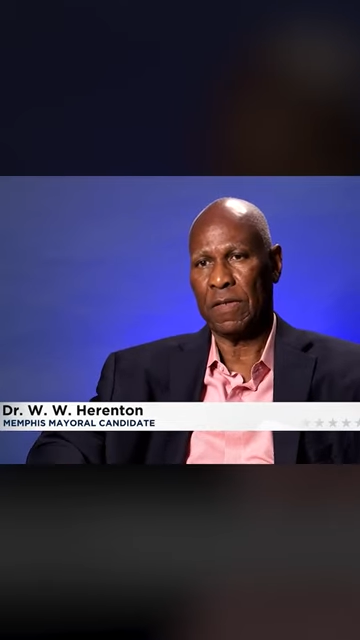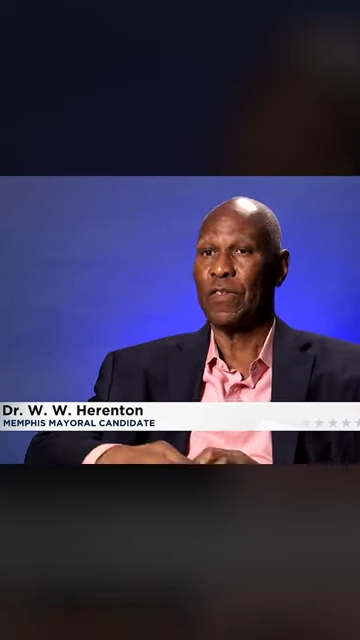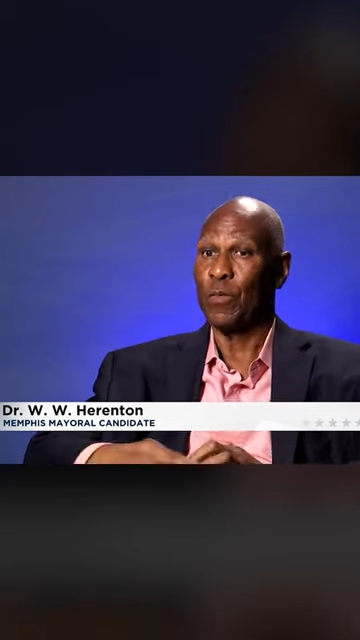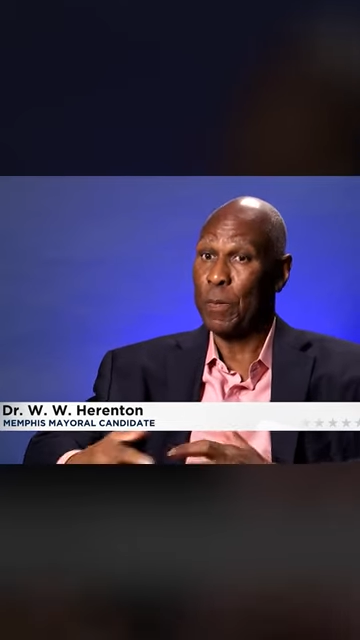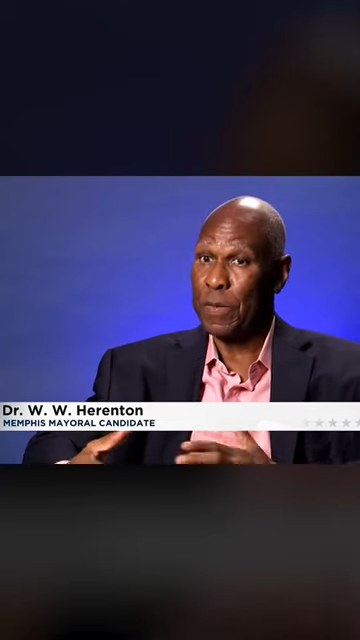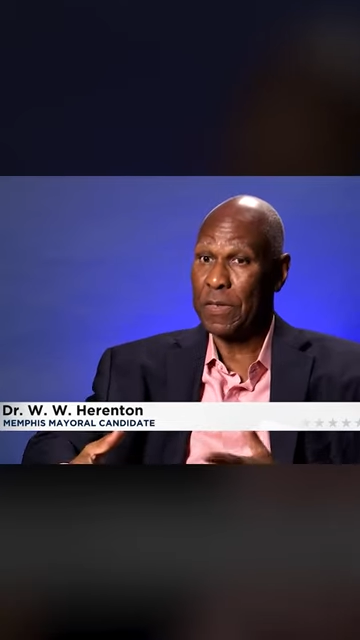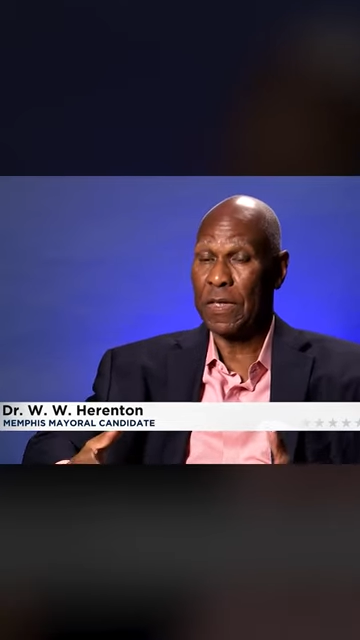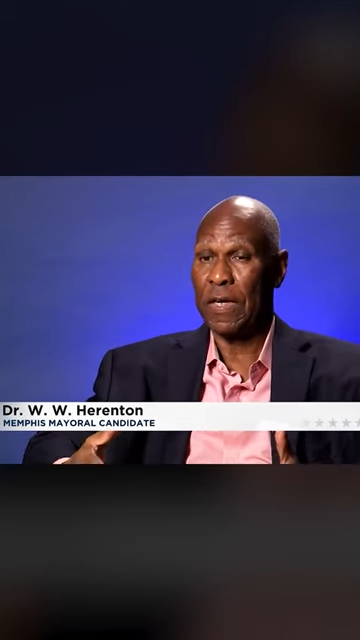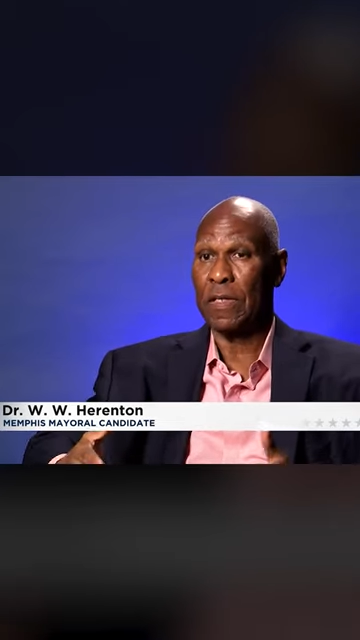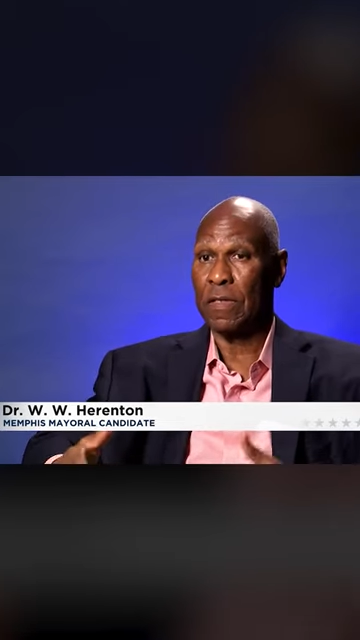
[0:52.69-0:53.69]
So we put
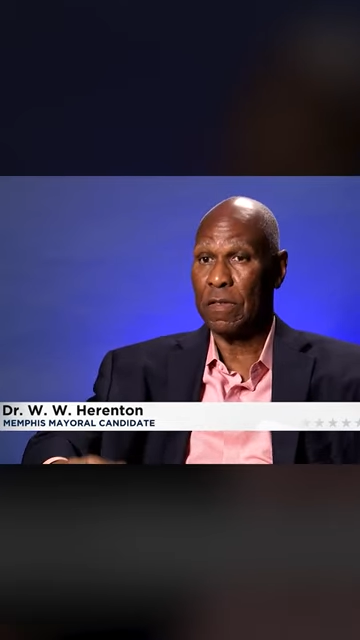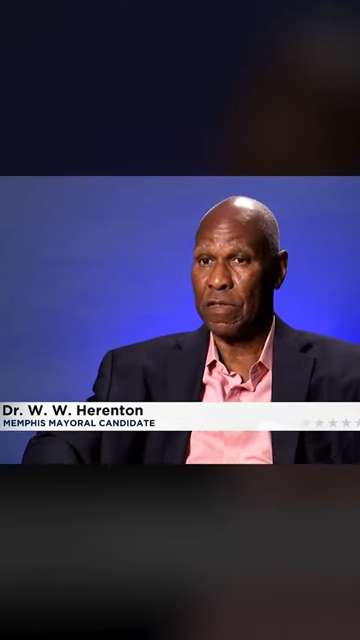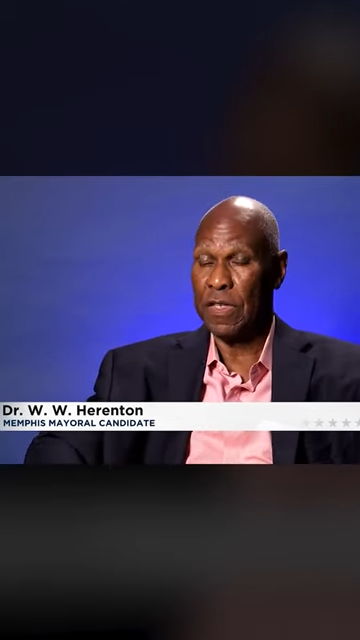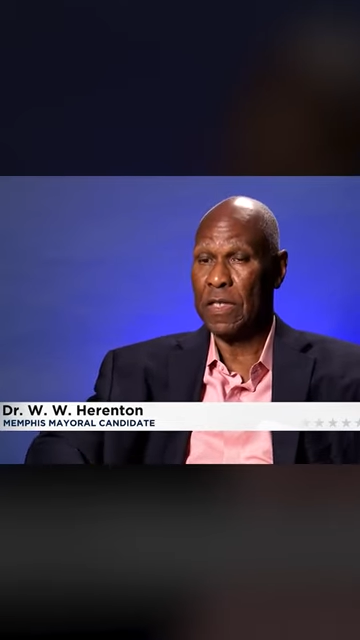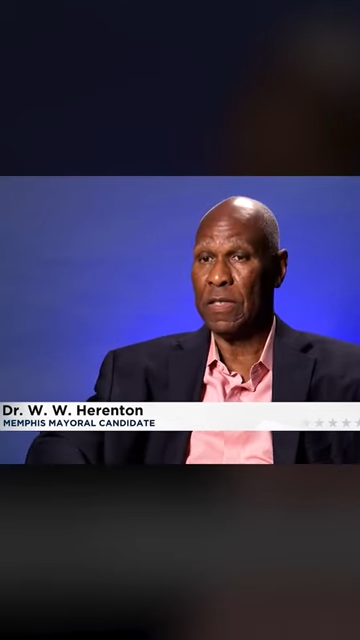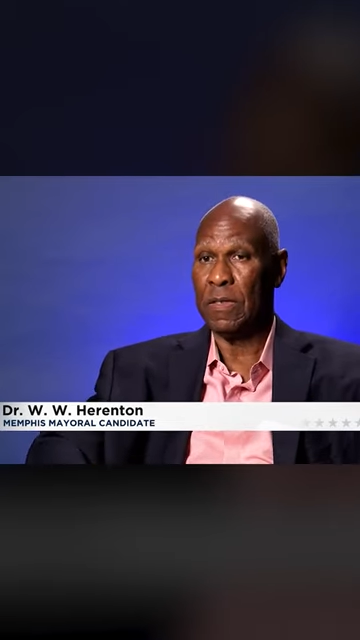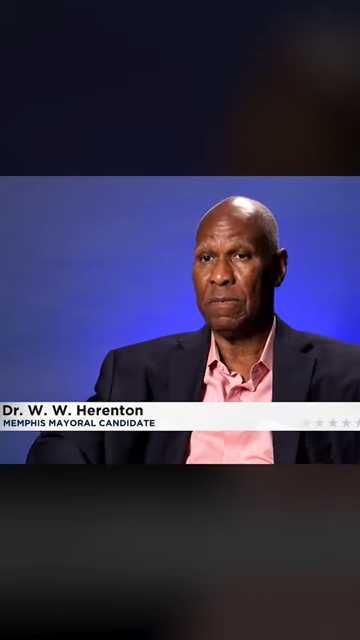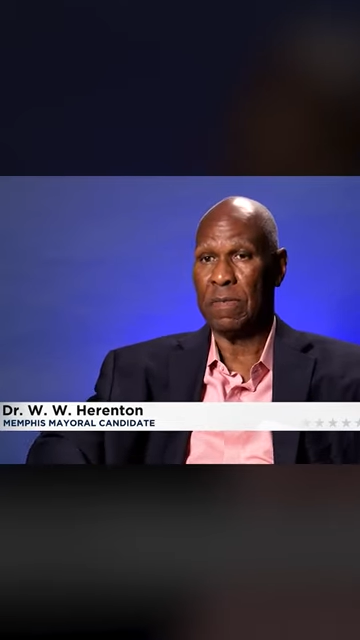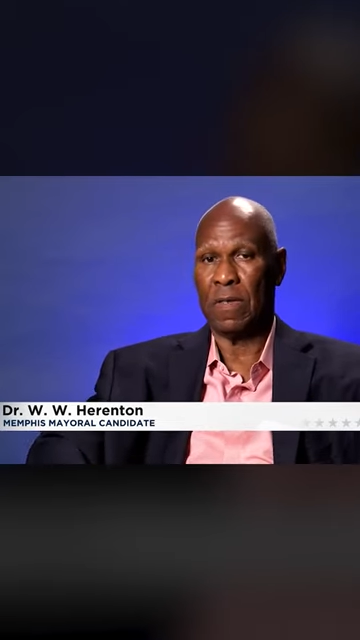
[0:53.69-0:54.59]
together the team,